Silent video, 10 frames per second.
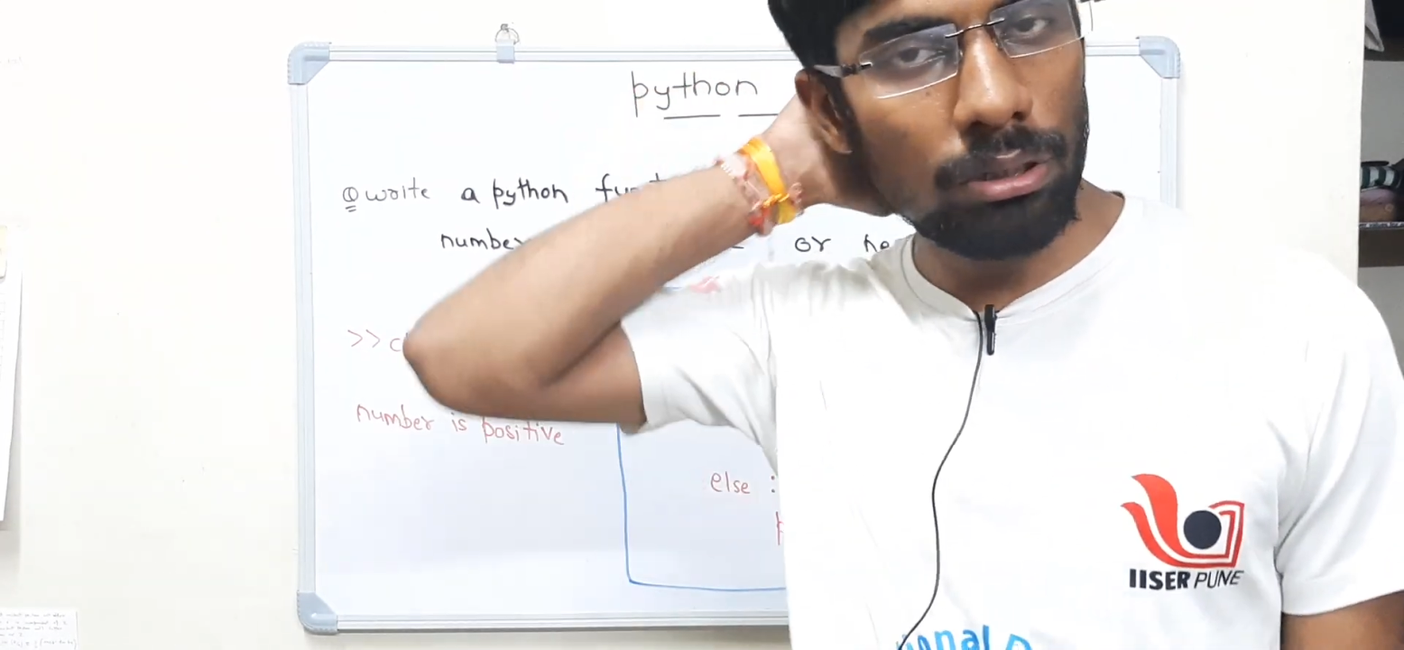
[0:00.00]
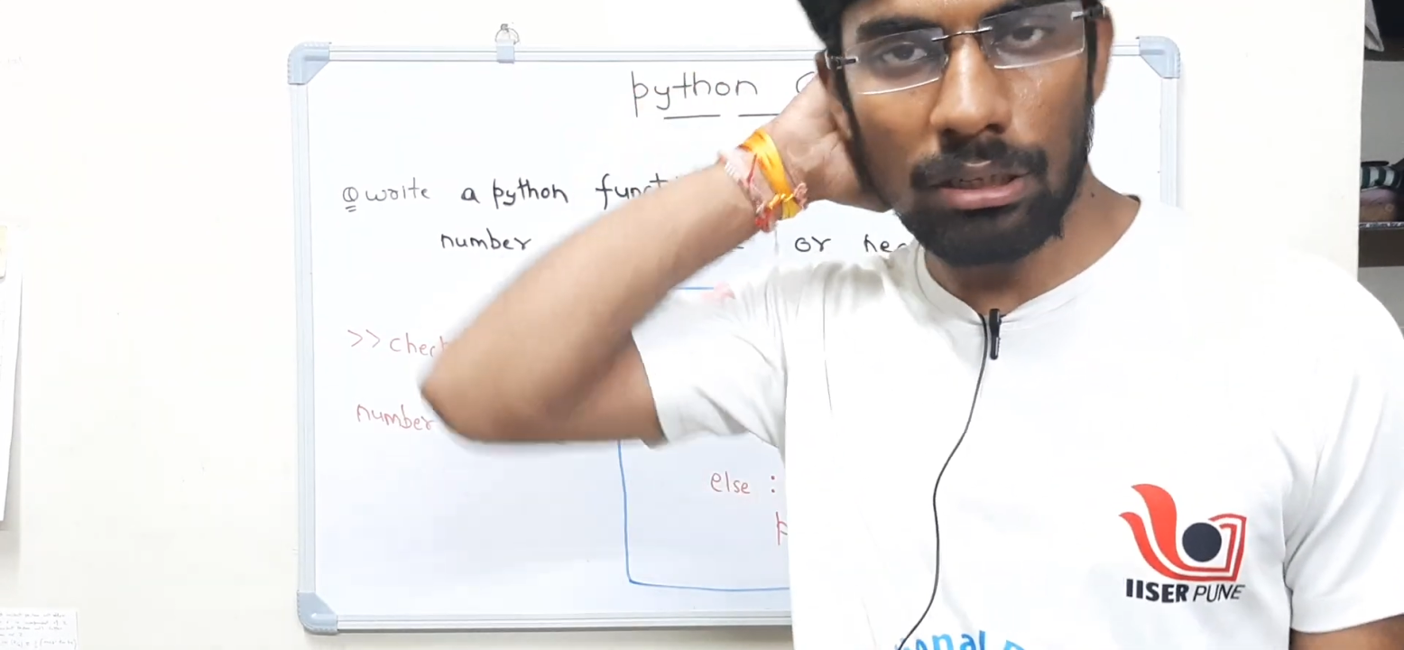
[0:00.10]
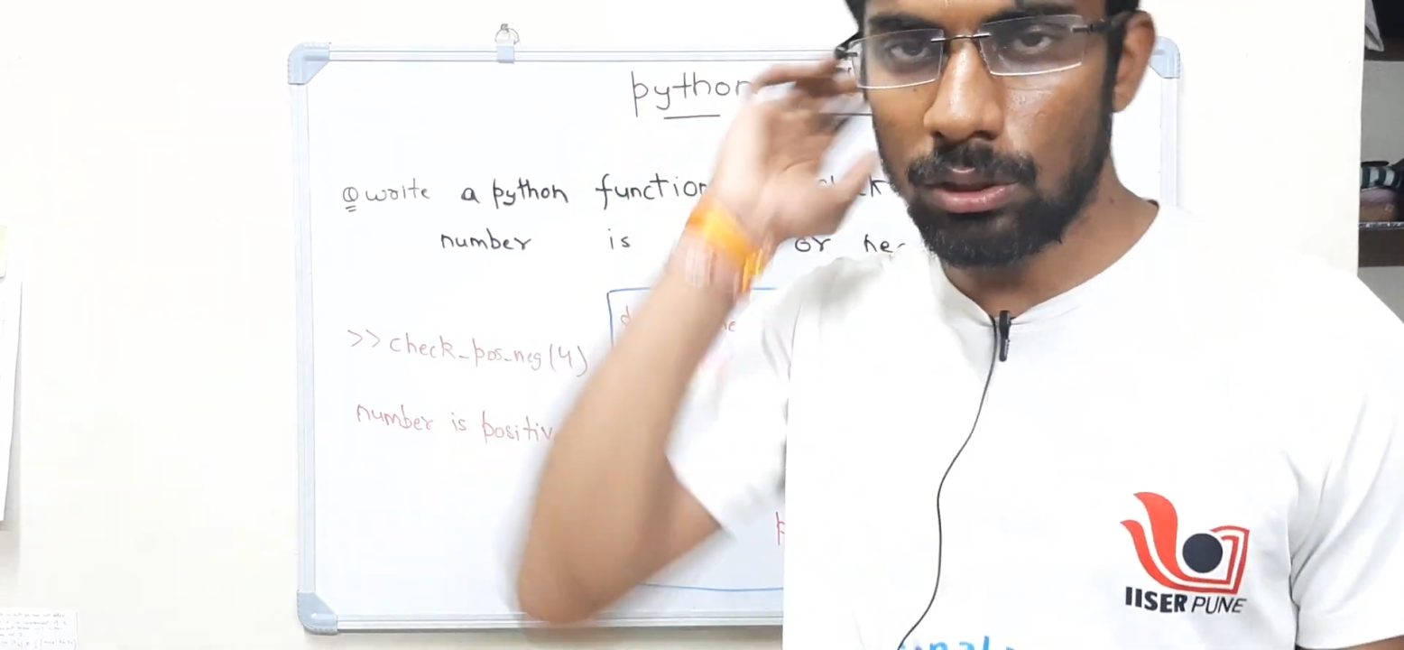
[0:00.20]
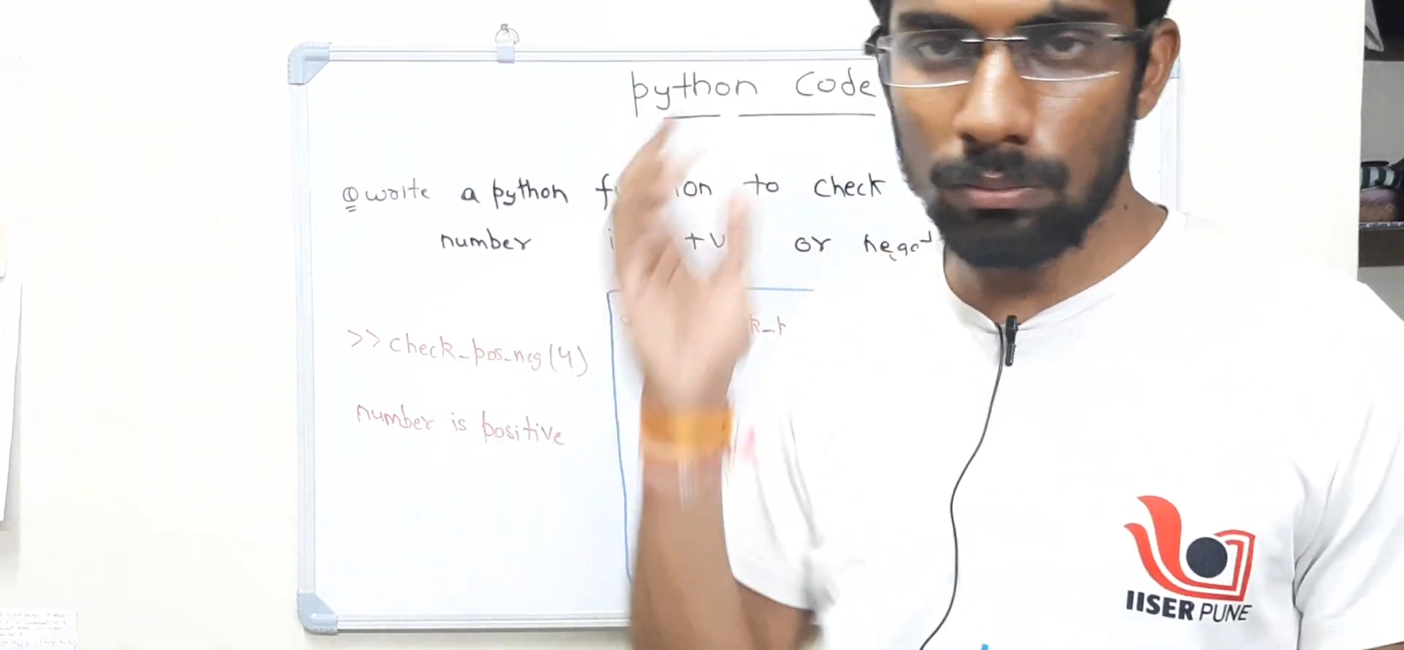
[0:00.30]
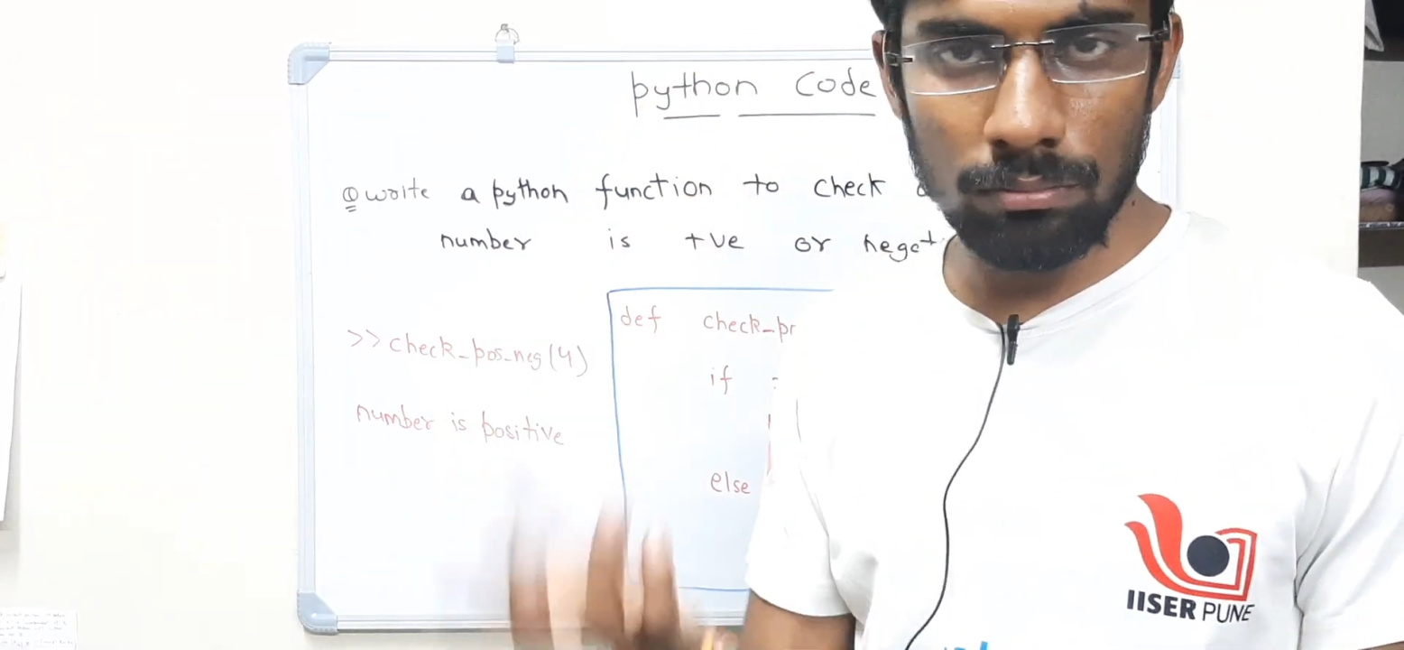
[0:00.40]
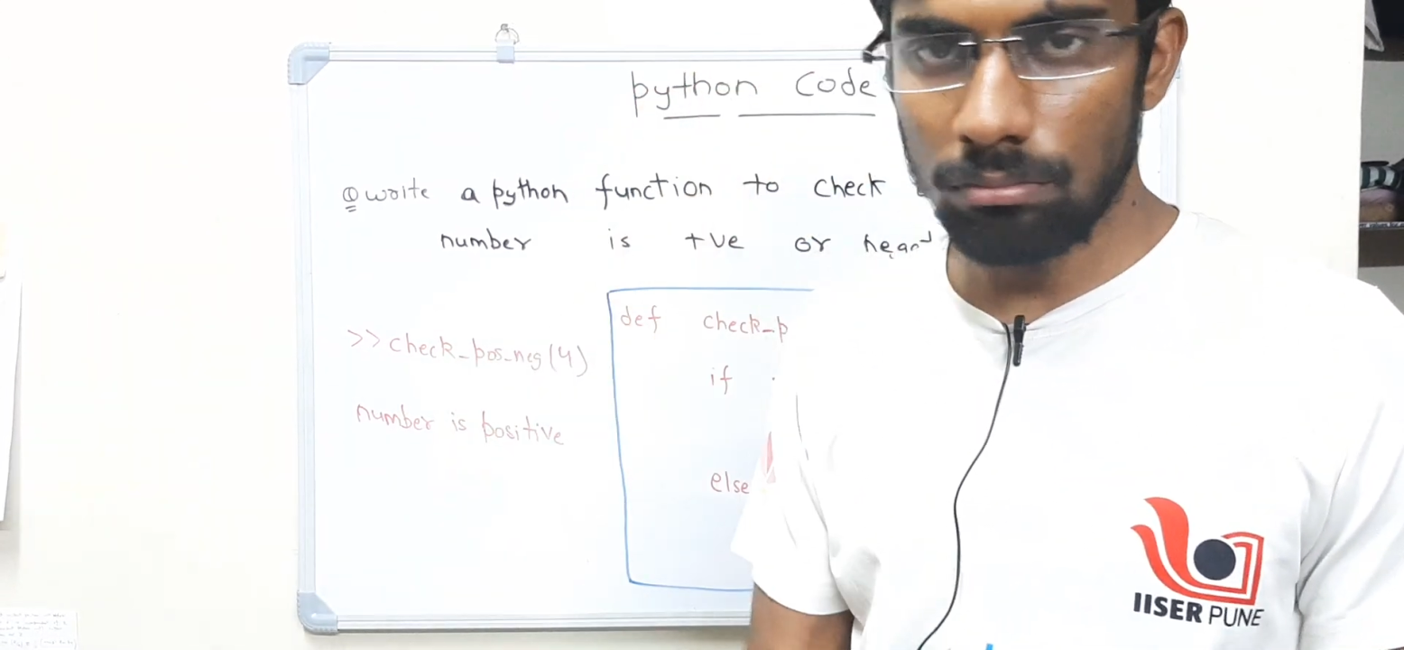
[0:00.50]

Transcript: it is